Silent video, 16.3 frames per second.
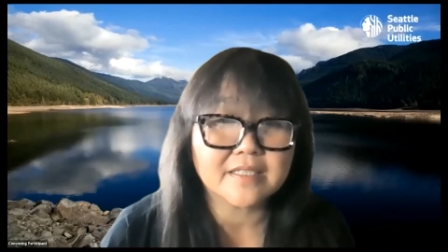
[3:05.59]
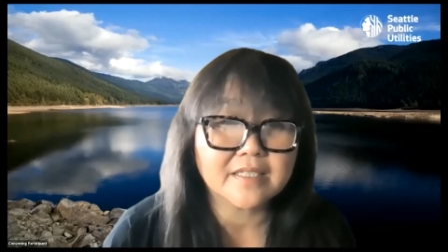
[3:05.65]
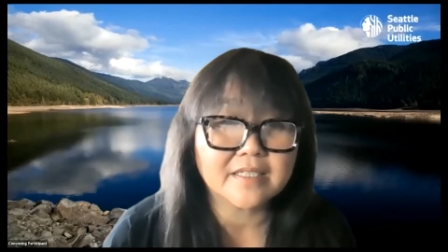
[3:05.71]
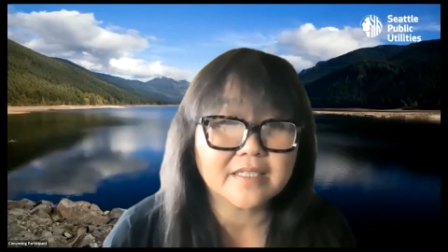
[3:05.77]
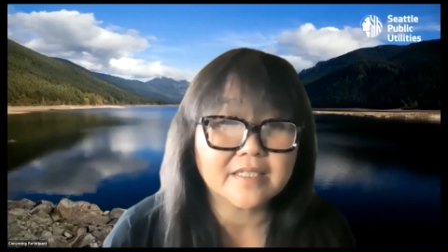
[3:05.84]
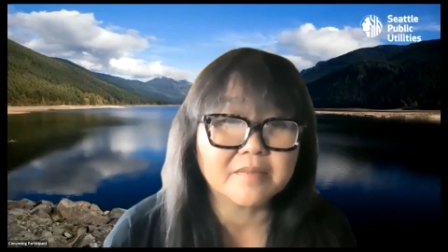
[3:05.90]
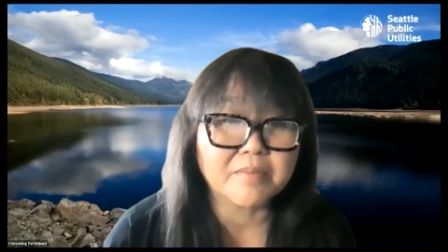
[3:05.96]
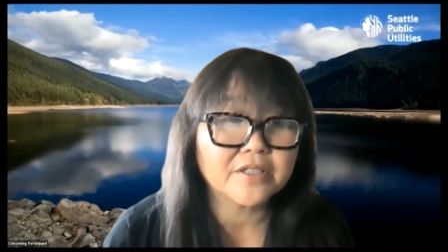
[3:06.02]

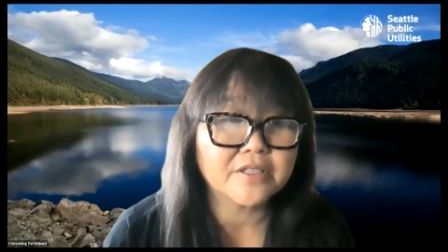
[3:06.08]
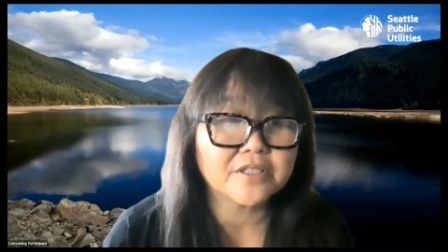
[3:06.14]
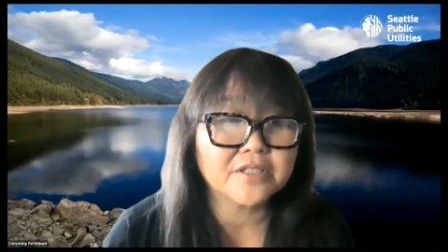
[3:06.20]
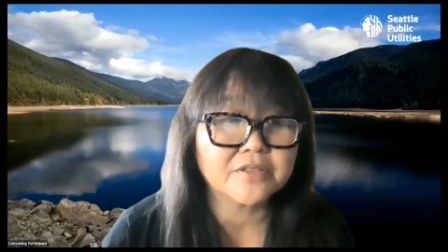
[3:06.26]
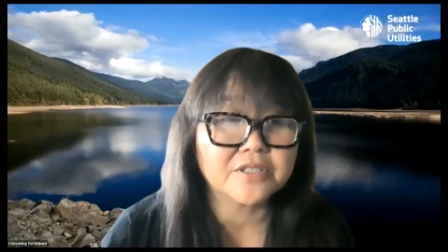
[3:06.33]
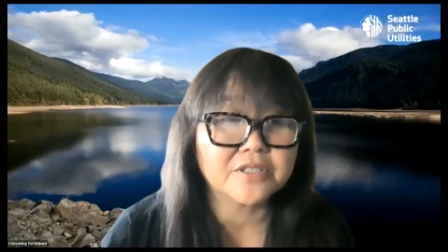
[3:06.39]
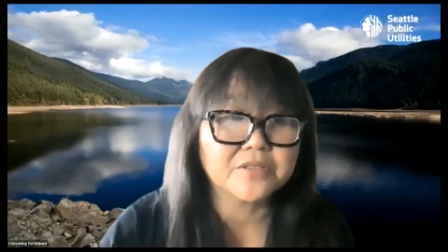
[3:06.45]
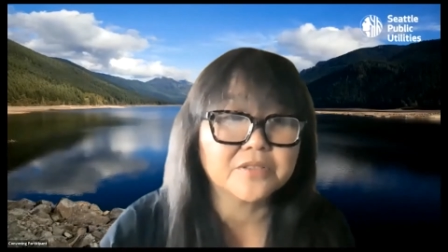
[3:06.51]
in
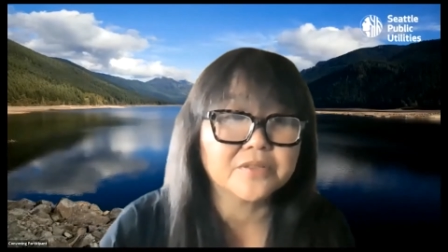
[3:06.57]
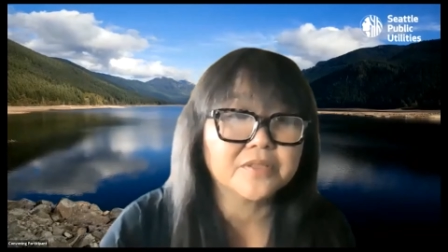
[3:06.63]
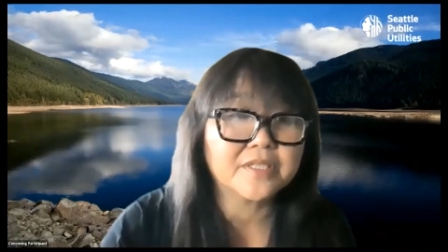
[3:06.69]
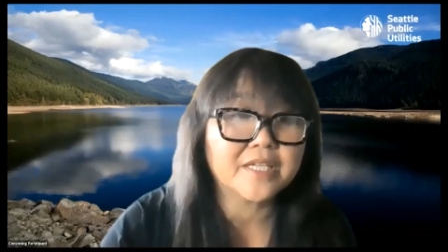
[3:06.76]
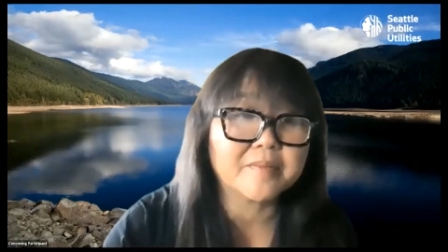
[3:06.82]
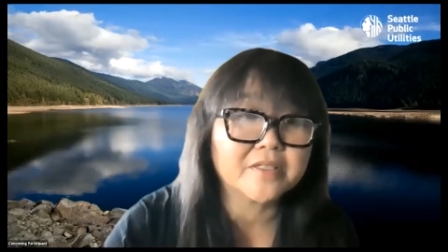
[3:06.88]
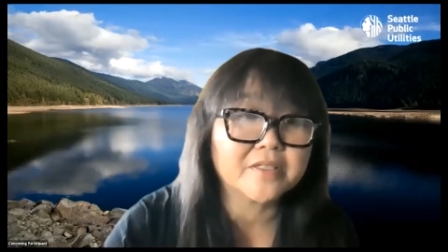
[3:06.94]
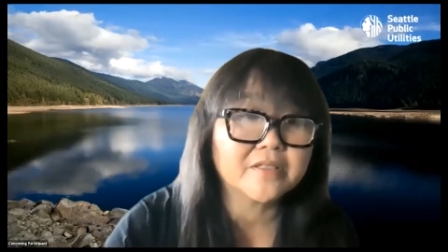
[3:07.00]
part due to
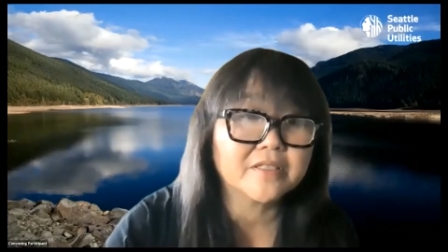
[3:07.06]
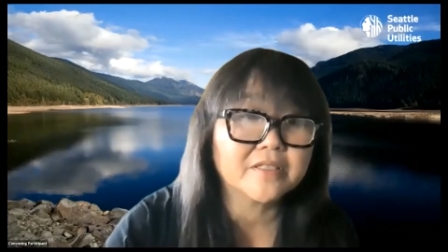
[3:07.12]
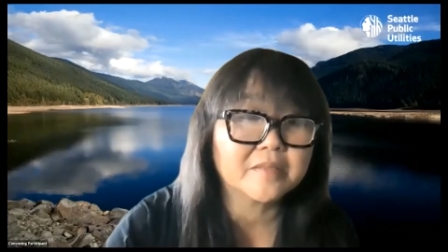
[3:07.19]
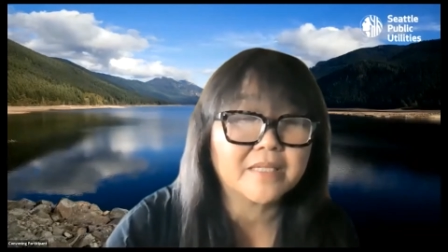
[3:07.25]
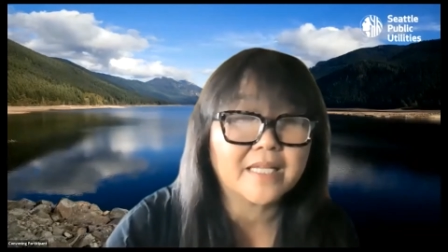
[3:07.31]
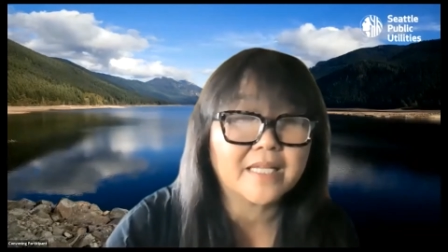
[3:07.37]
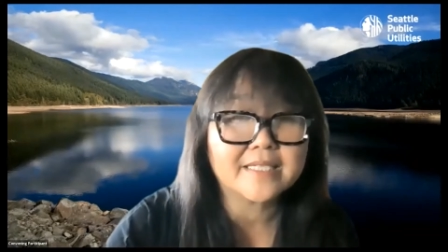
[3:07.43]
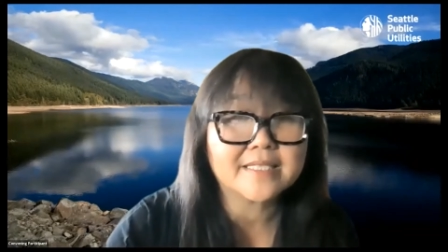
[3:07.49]
chemical
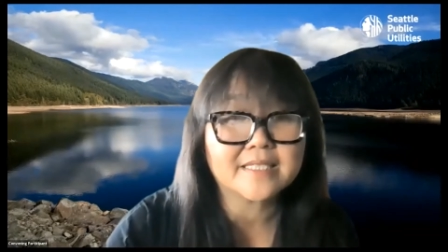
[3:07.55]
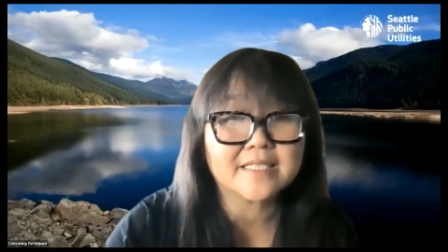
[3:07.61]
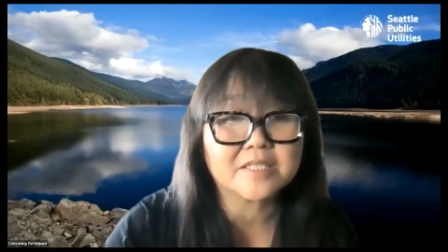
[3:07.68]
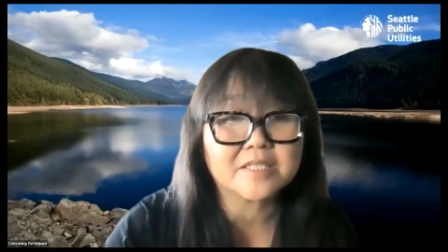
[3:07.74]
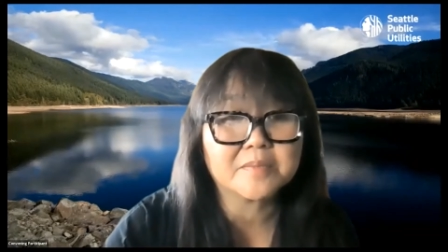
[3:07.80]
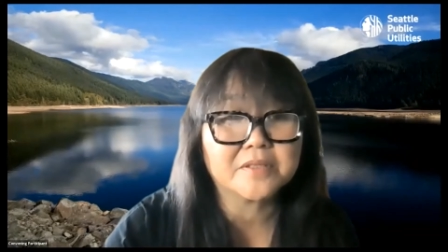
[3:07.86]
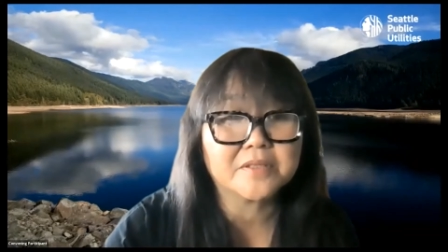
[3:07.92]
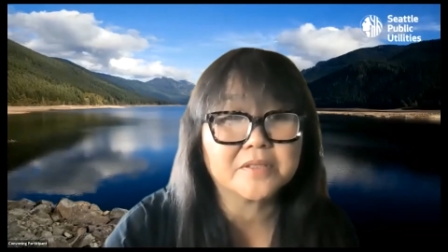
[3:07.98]
and
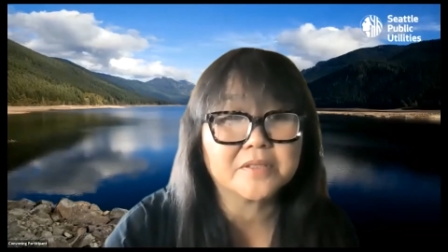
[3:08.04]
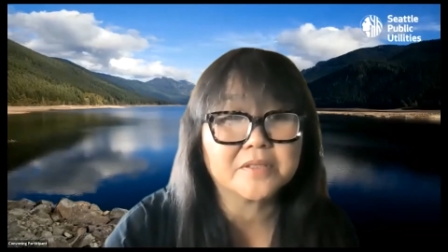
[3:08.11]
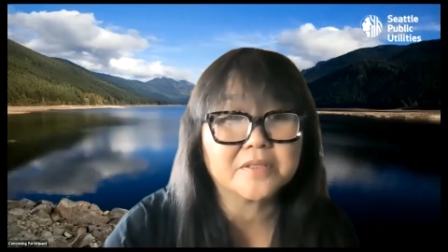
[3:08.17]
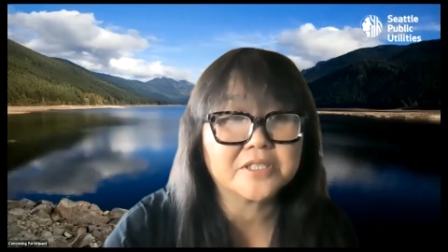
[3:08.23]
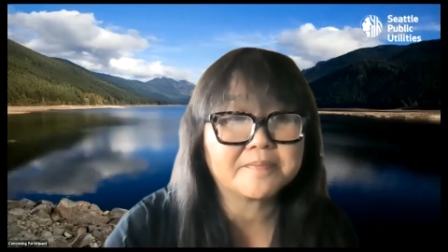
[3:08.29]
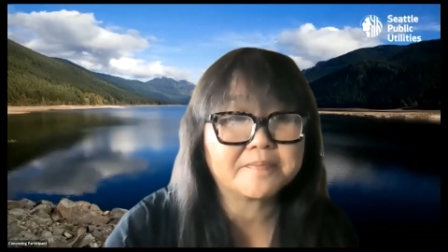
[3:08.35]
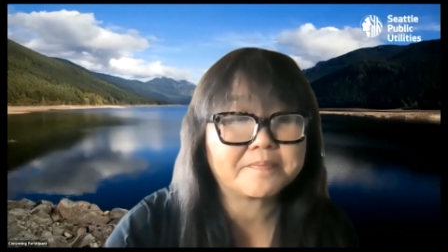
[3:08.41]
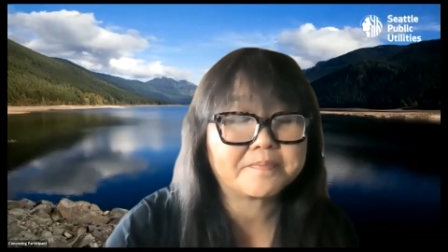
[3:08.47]
plastics
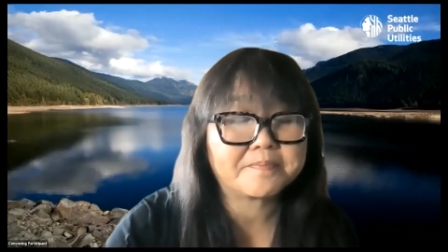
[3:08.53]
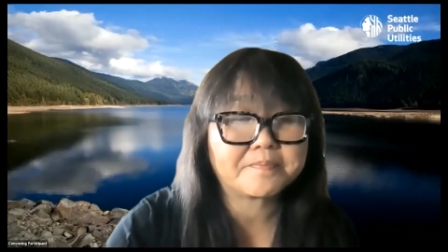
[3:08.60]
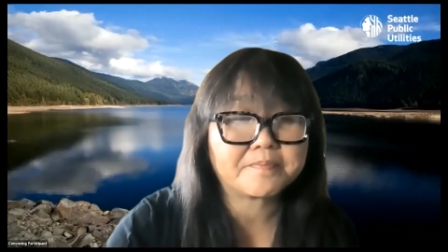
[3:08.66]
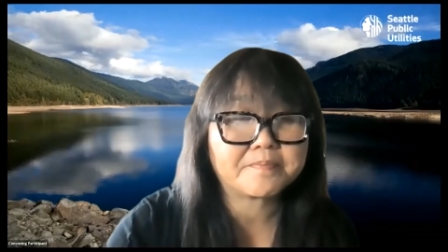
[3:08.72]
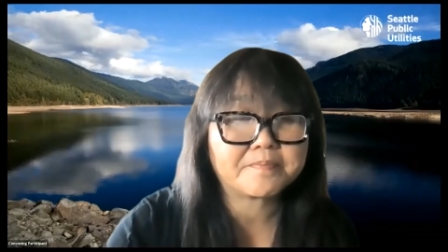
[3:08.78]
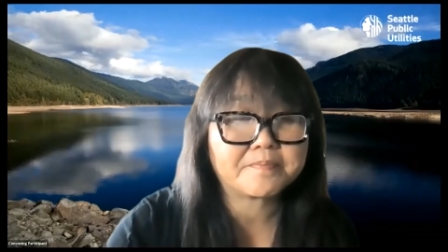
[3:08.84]
pollution.